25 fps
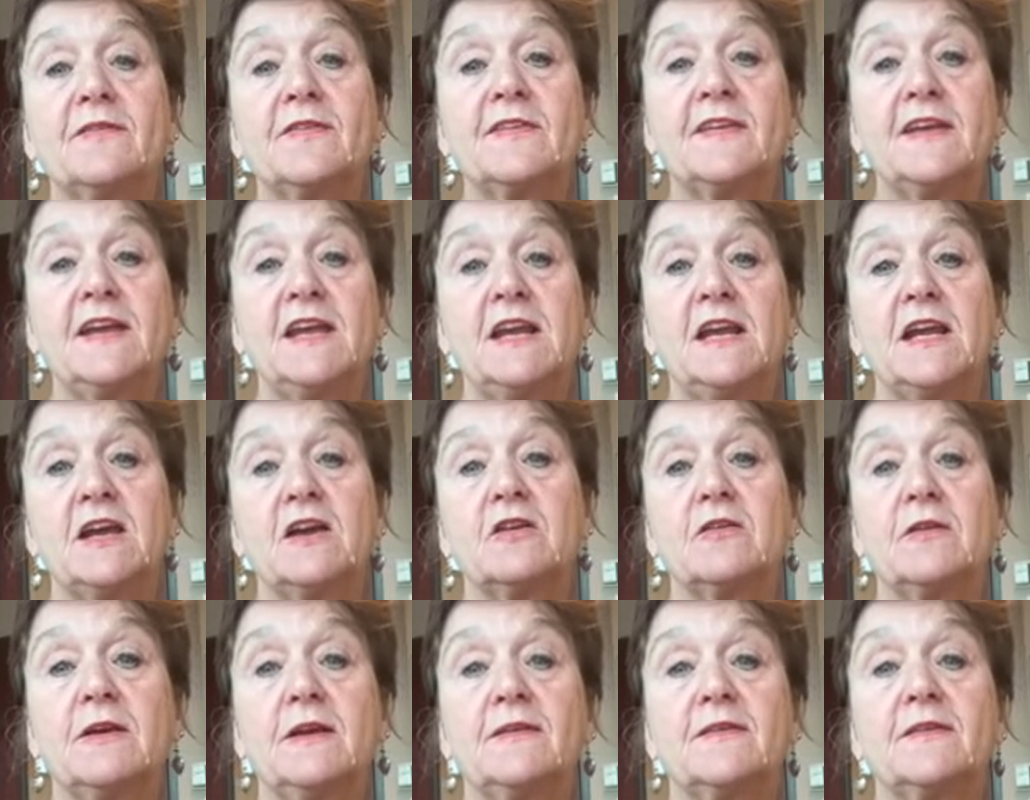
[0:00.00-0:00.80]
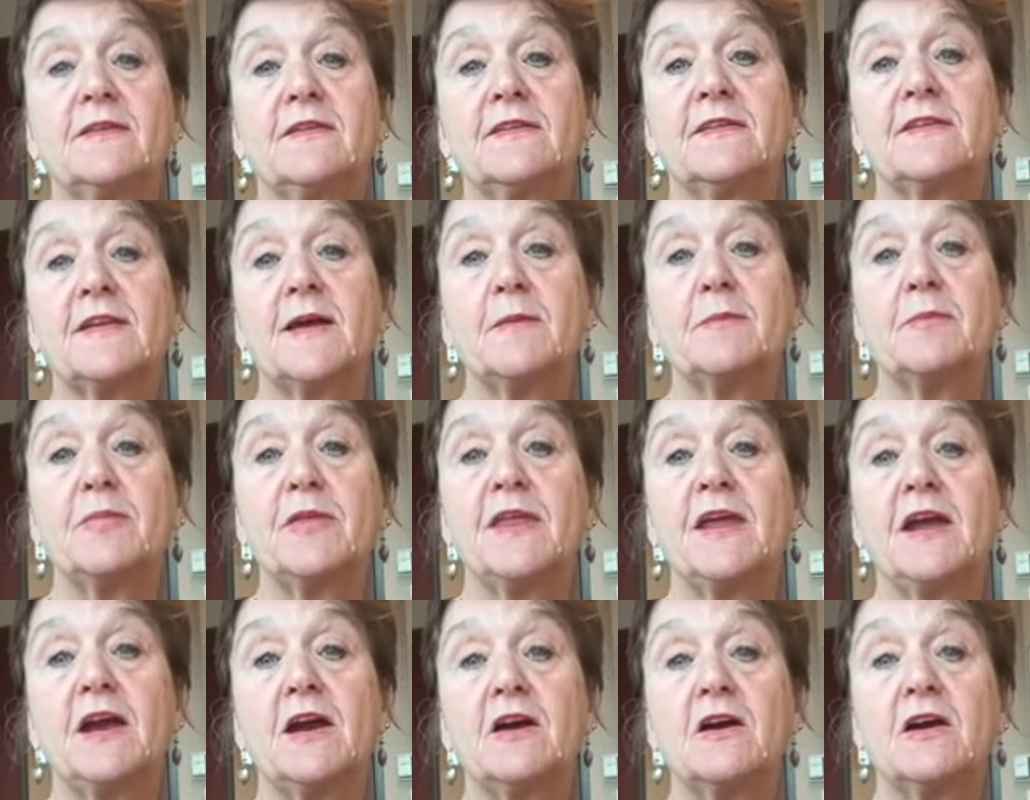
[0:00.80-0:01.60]
seen increases up
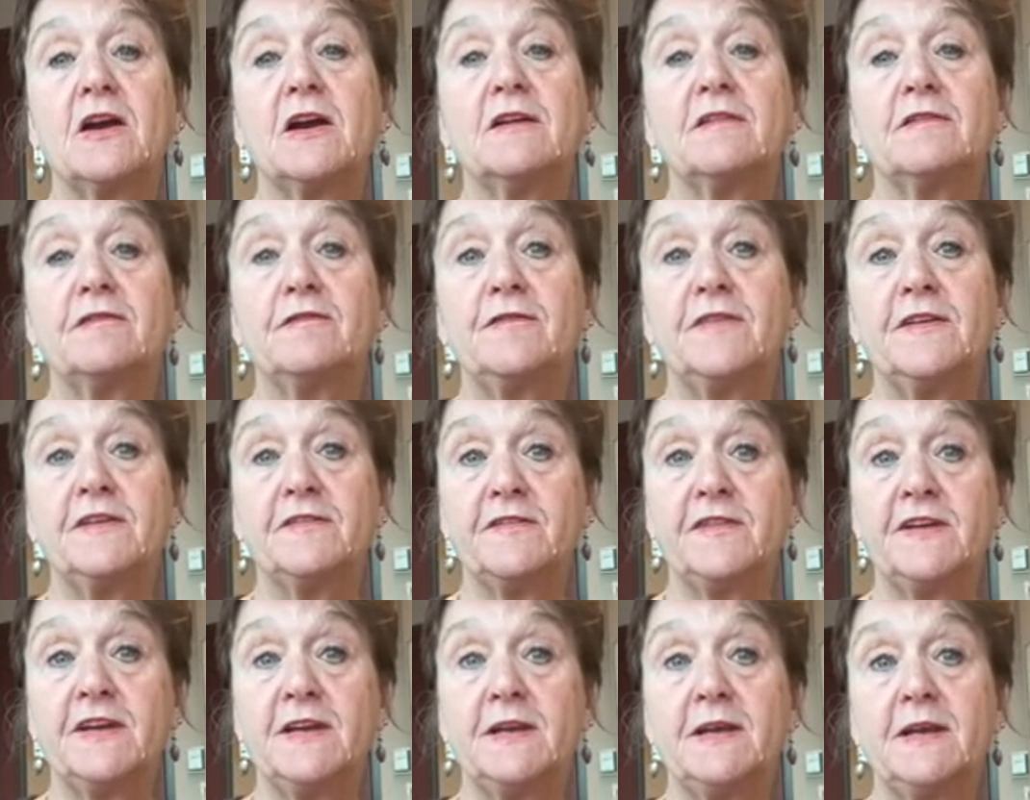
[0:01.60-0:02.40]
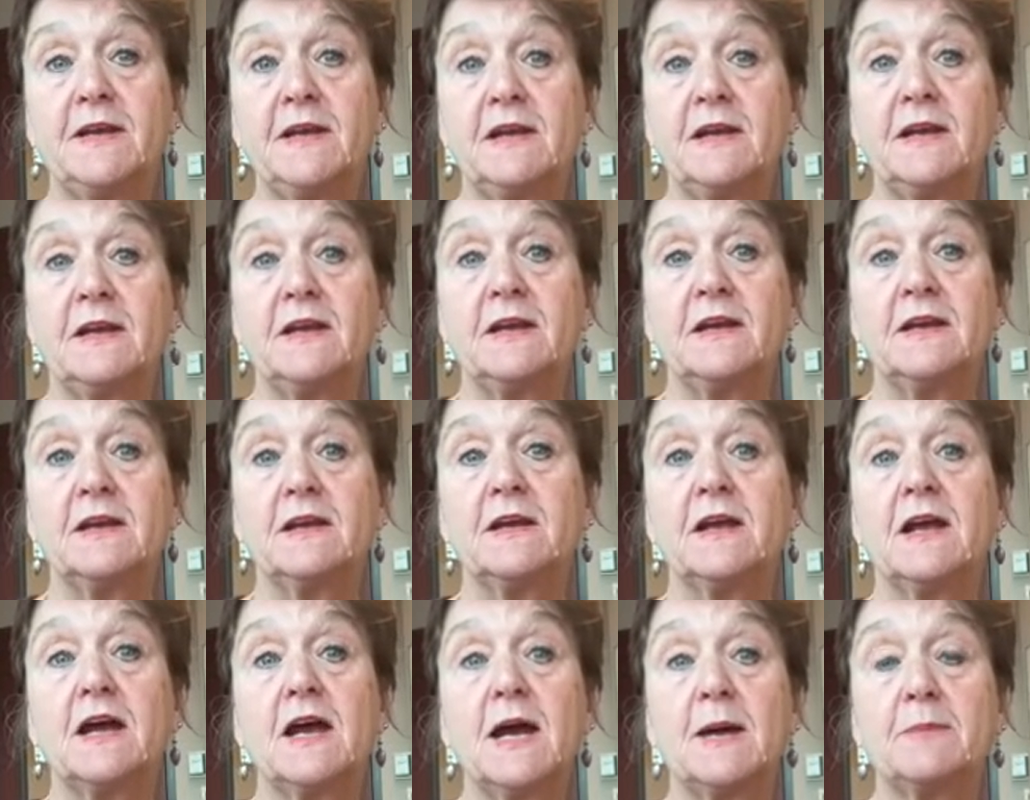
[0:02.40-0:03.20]
there of 50
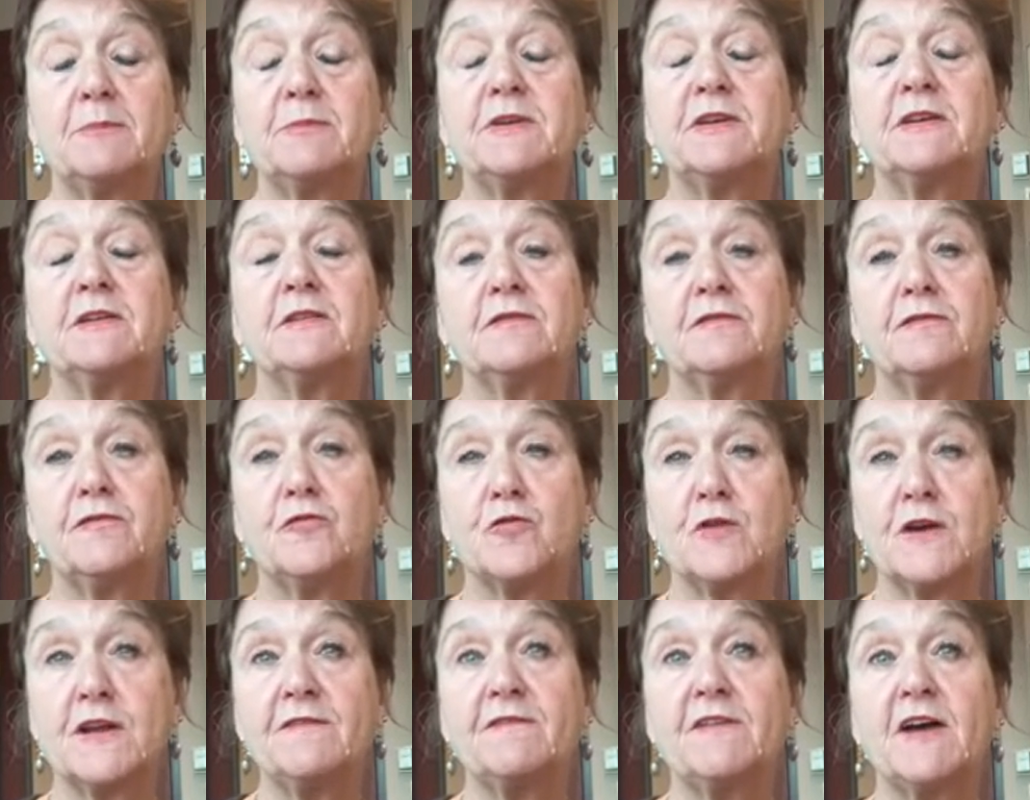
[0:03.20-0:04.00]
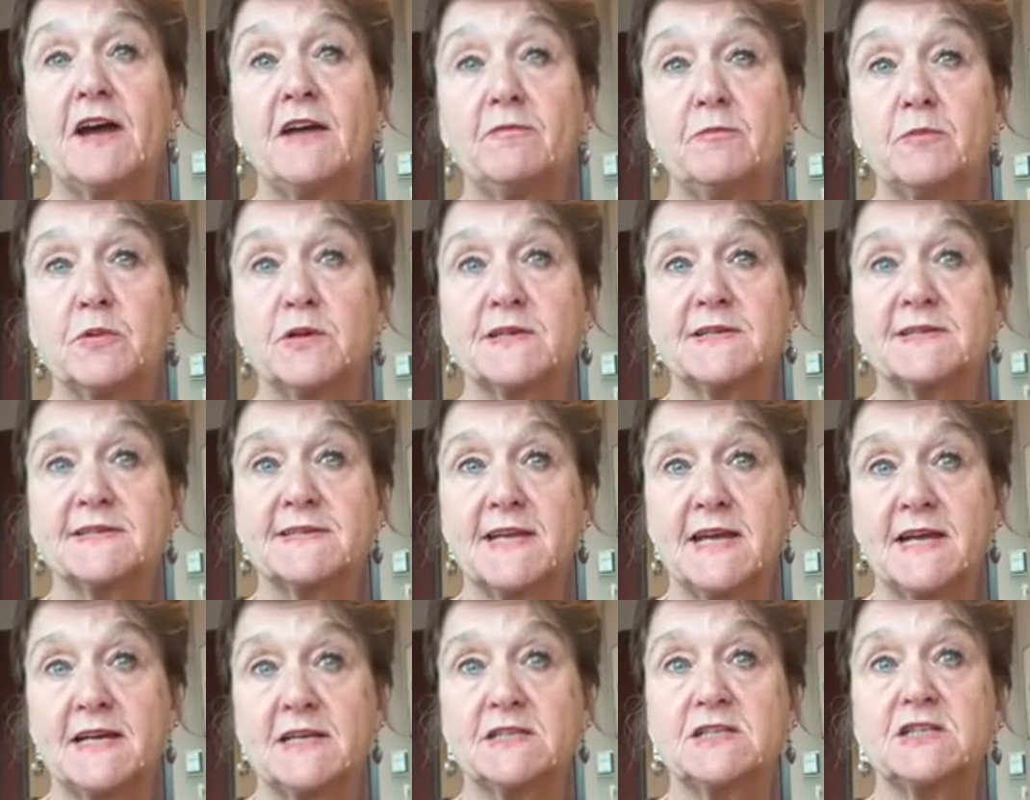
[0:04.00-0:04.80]
up to 45%
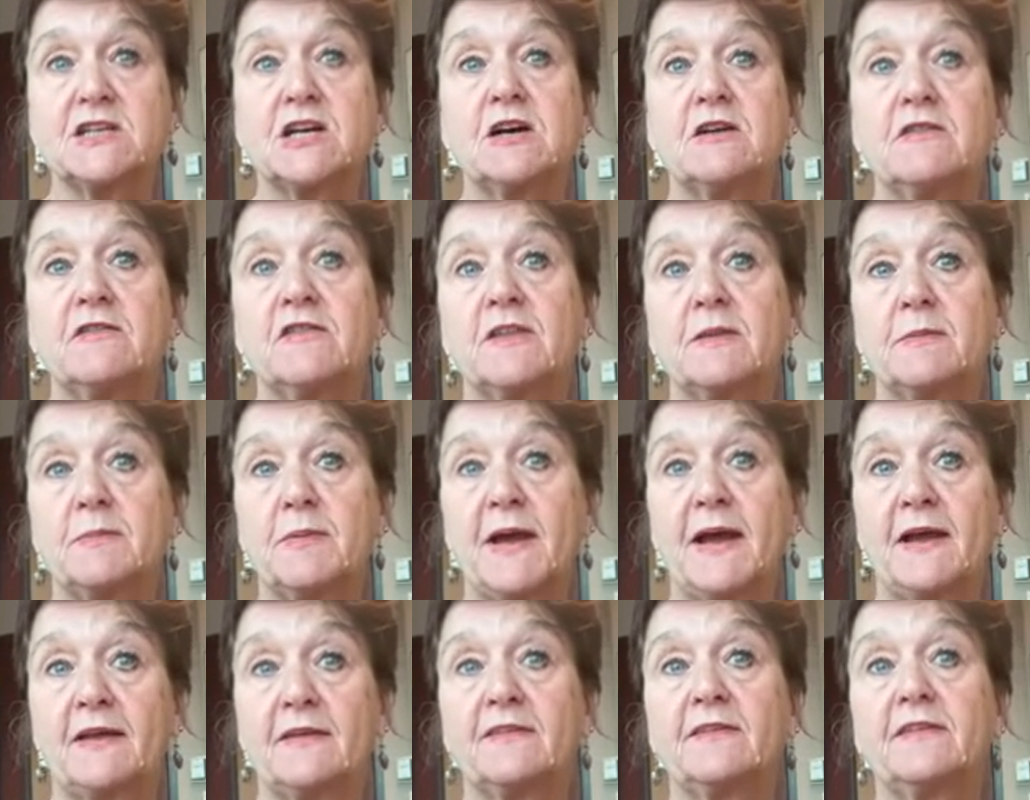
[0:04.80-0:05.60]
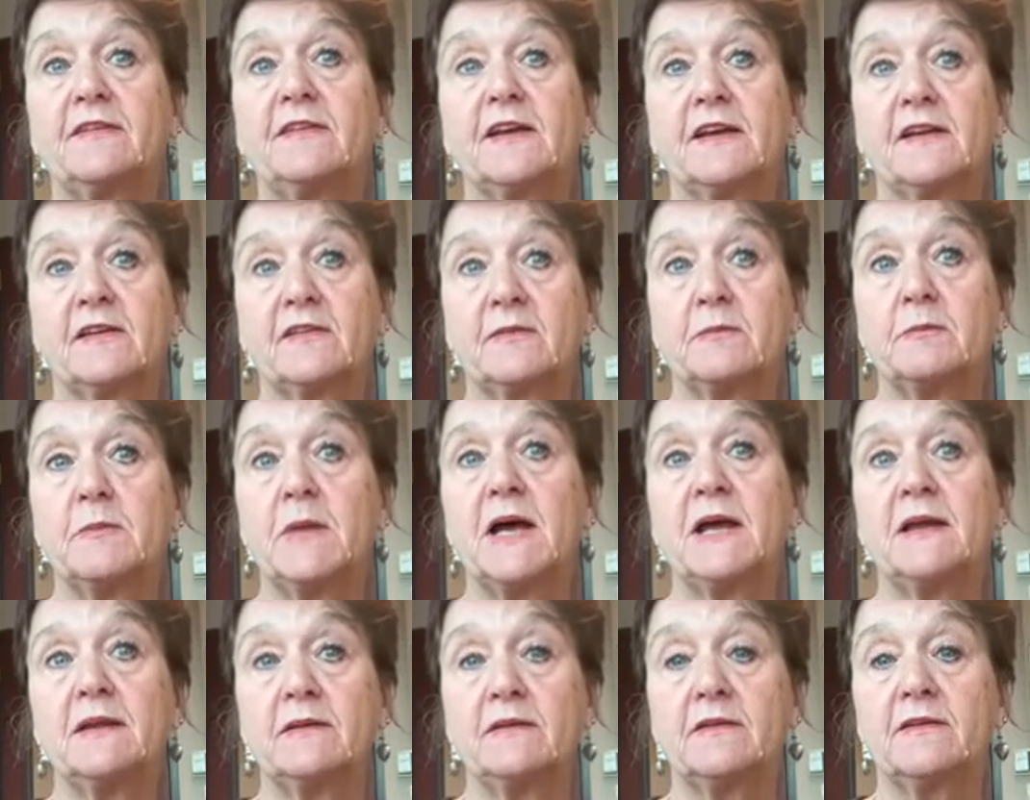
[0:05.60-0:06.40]
over the past six
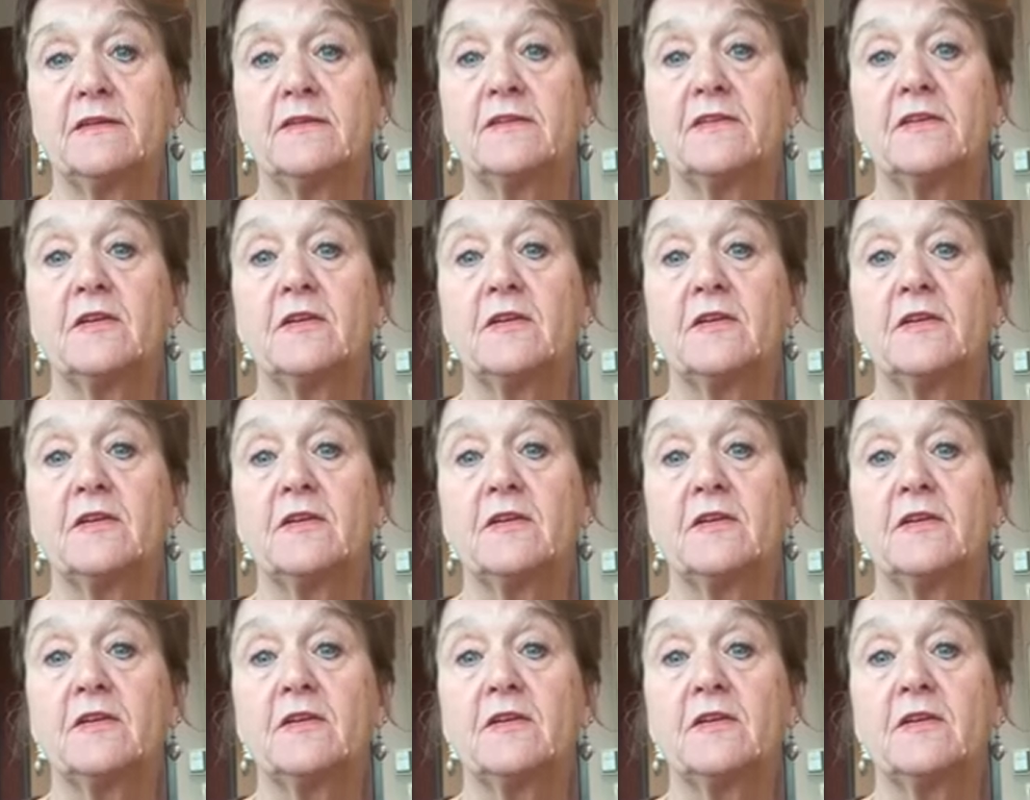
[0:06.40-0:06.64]
months.